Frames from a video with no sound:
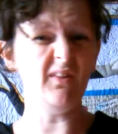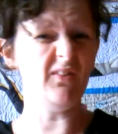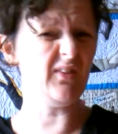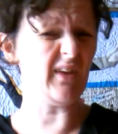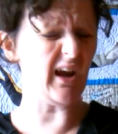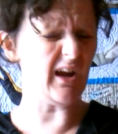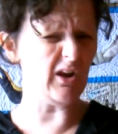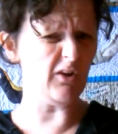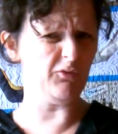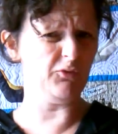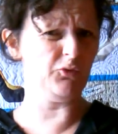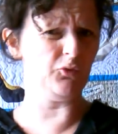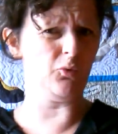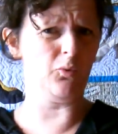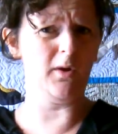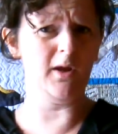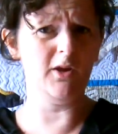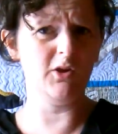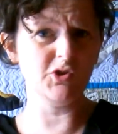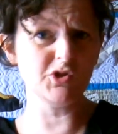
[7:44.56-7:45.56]
It's kind of
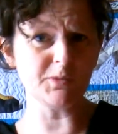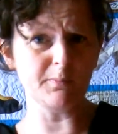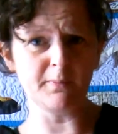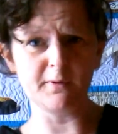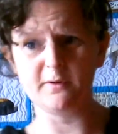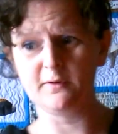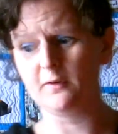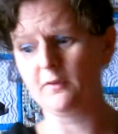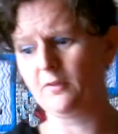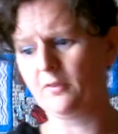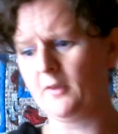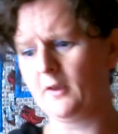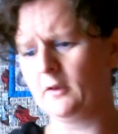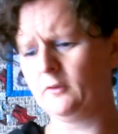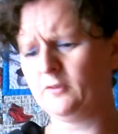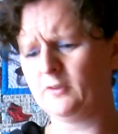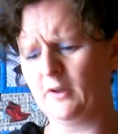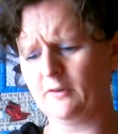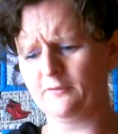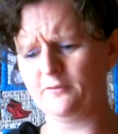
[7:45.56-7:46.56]
strange burning
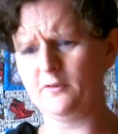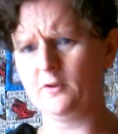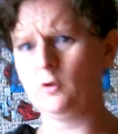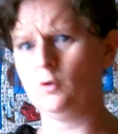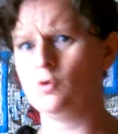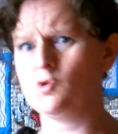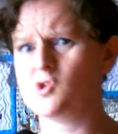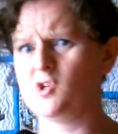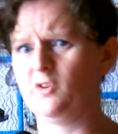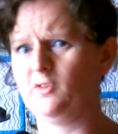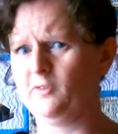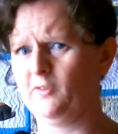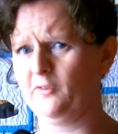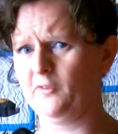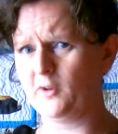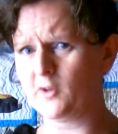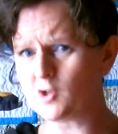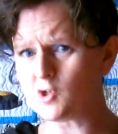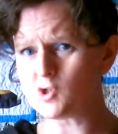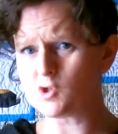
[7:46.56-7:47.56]
something you just
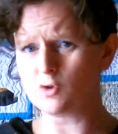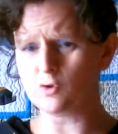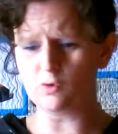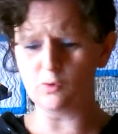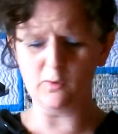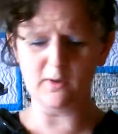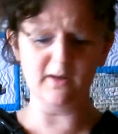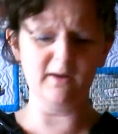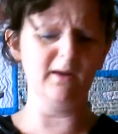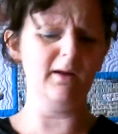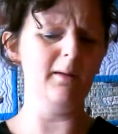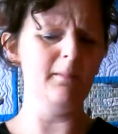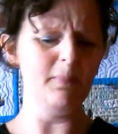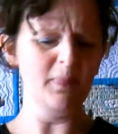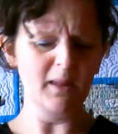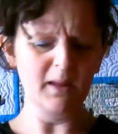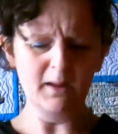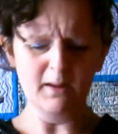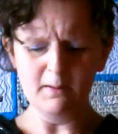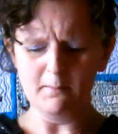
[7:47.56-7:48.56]
finished doing,
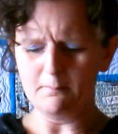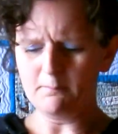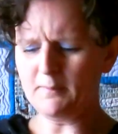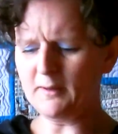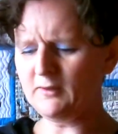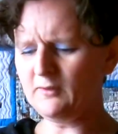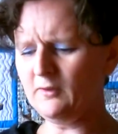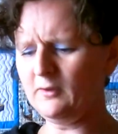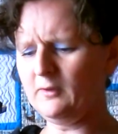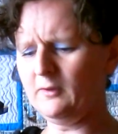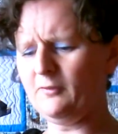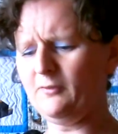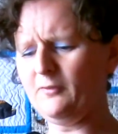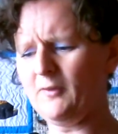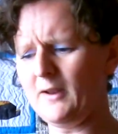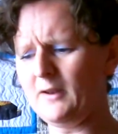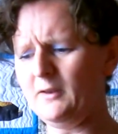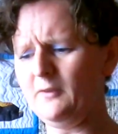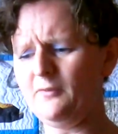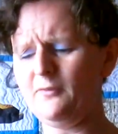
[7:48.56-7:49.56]
but the
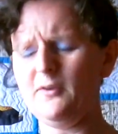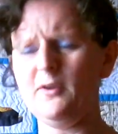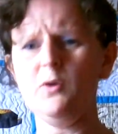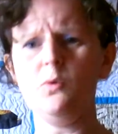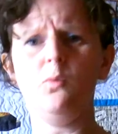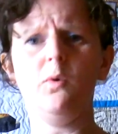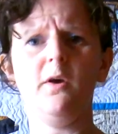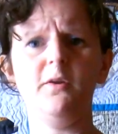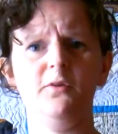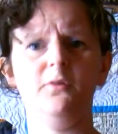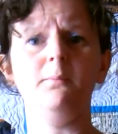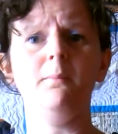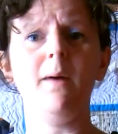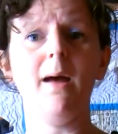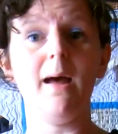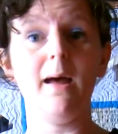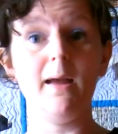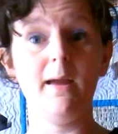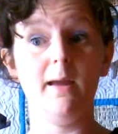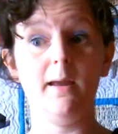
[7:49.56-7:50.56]
funny thing was
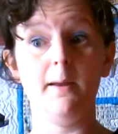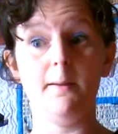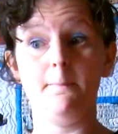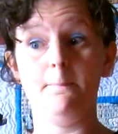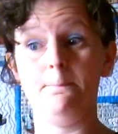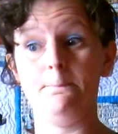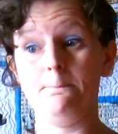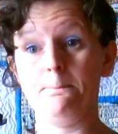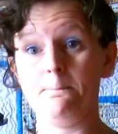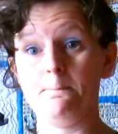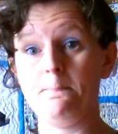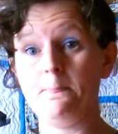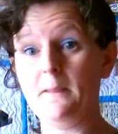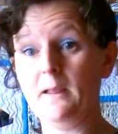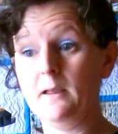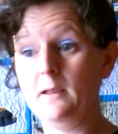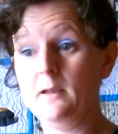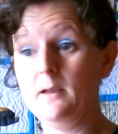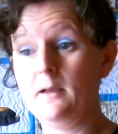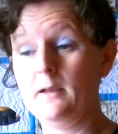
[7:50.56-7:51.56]
my
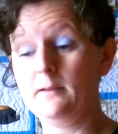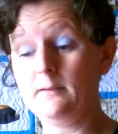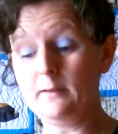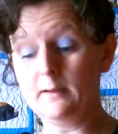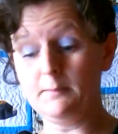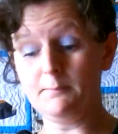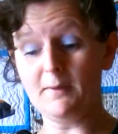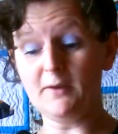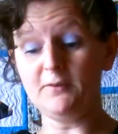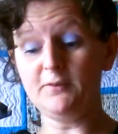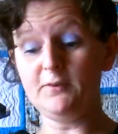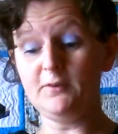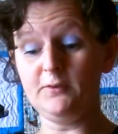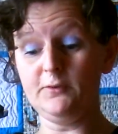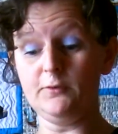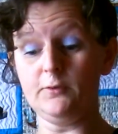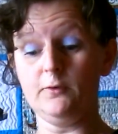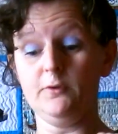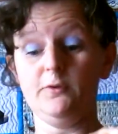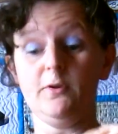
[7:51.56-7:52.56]

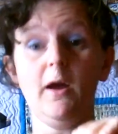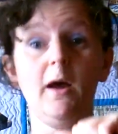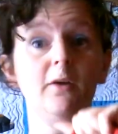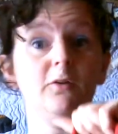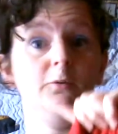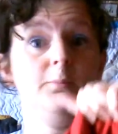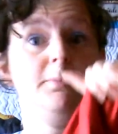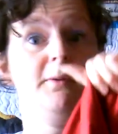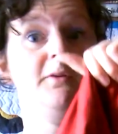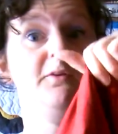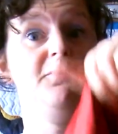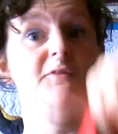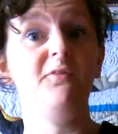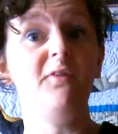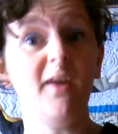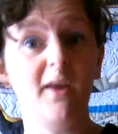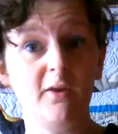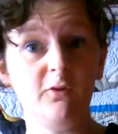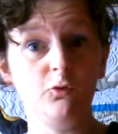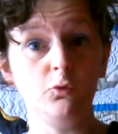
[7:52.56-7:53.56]
sister's husband's
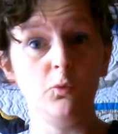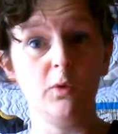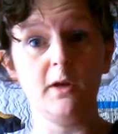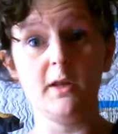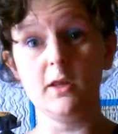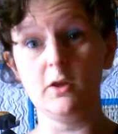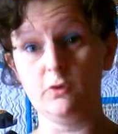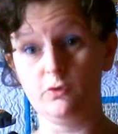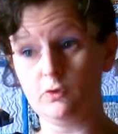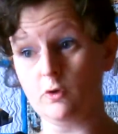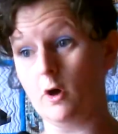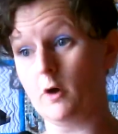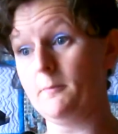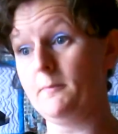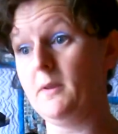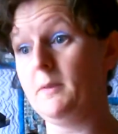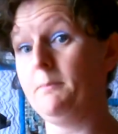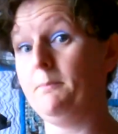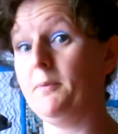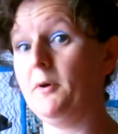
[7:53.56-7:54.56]
face when he saw
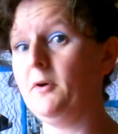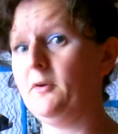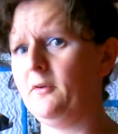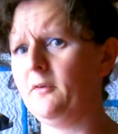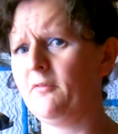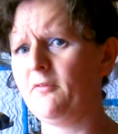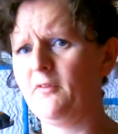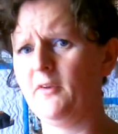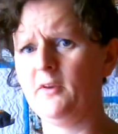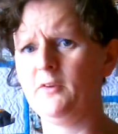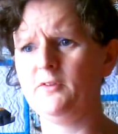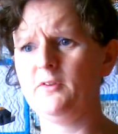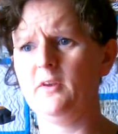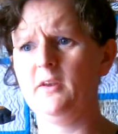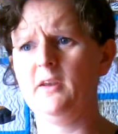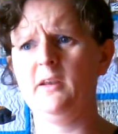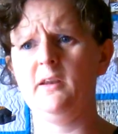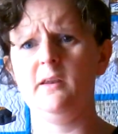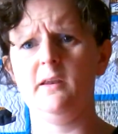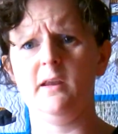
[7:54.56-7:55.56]
me burning things
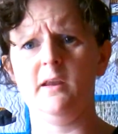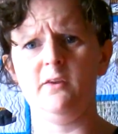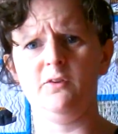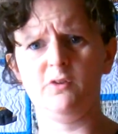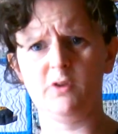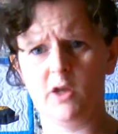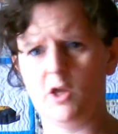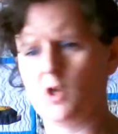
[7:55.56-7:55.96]
in his